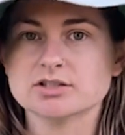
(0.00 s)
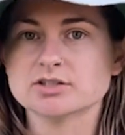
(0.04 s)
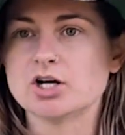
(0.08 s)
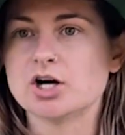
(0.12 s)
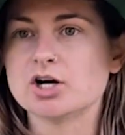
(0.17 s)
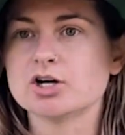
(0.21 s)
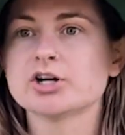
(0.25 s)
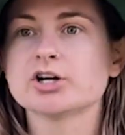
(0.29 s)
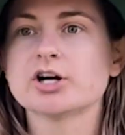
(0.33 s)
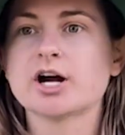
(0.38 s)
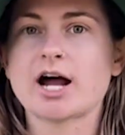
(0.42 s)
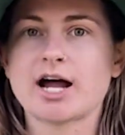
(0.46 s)
a
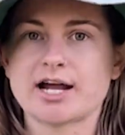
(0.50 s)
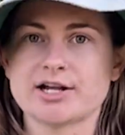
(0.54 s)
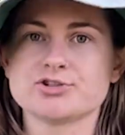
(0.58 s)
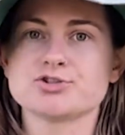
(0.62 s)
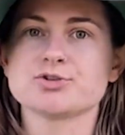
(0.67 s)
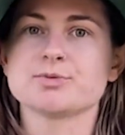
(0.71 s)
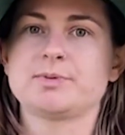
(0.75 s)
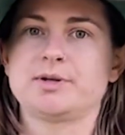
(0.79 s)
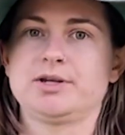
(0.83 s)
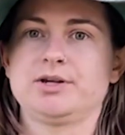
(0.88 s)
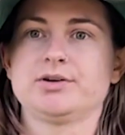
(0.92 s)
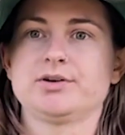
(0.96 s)
longer
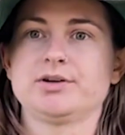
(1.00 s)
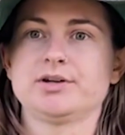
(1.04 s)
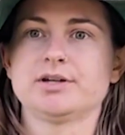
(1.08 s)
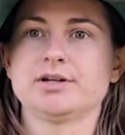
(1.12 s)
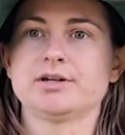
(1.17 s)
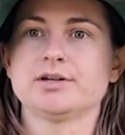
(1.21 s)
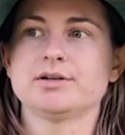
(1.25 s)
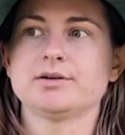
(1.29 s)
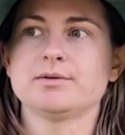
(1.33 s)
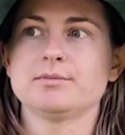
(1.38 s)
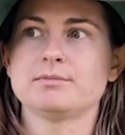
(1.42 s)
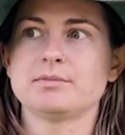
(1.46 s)

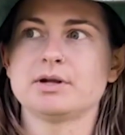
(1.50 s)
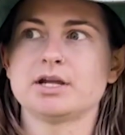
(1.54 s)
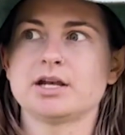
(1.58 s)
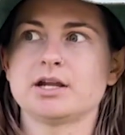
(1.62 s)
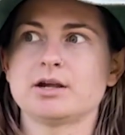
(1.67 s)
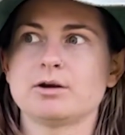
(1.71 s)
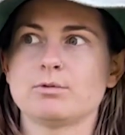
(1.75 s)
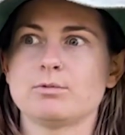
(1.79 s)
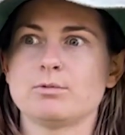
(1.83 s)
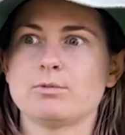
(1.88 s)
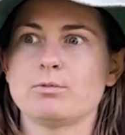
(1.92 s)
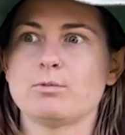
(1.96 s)
hydroperiod,
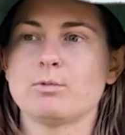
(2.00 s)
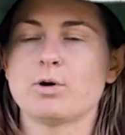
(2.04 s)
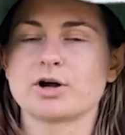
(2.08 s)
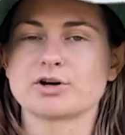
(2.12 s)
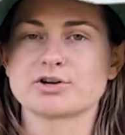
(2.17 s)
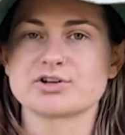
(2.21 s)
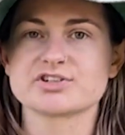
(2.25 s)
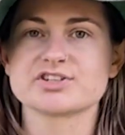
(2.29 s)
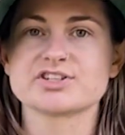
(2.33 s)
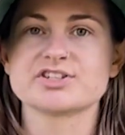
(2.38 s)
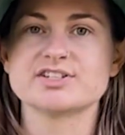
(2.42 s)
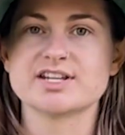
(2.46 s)
meaning
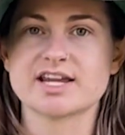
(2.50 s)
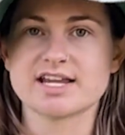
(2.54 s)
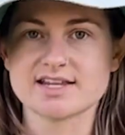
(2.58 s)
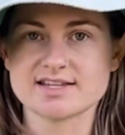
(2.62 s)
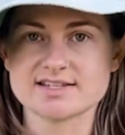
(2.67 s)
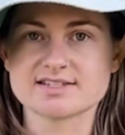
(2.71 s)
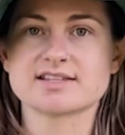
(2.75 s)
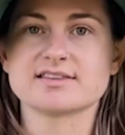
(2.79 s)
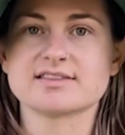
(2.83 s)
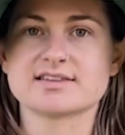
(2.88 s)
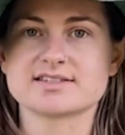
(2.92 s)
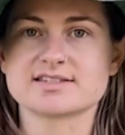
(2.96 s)
water
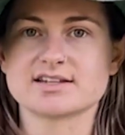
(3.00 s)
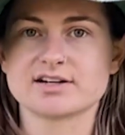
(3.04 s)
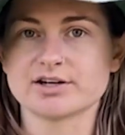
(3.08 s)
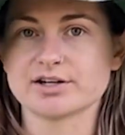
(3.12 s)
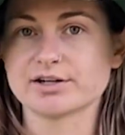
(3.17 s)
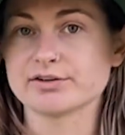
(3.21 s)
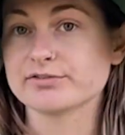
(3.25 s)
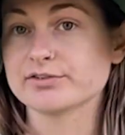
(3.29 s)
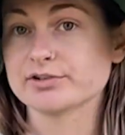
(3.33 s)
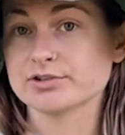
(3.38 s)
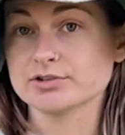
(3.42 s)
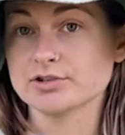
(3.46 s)
stays in this
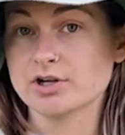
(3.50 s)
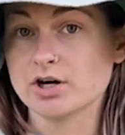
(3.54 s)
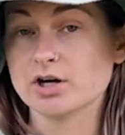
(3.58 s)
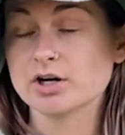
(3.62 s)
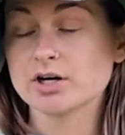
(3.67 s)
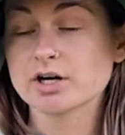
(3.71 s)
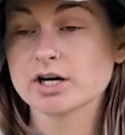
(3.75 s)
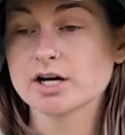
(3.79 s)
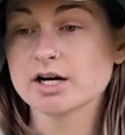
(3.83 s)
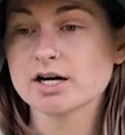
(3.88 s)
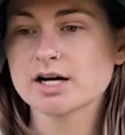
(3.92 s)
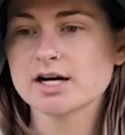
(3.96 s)
area for
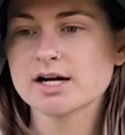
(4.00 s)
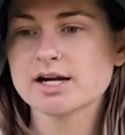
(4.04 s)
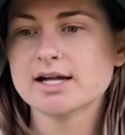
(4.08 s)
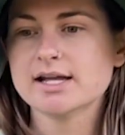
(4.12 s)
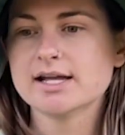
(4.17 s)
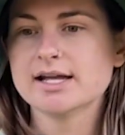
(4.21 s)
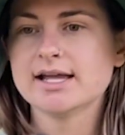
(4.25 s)
longer,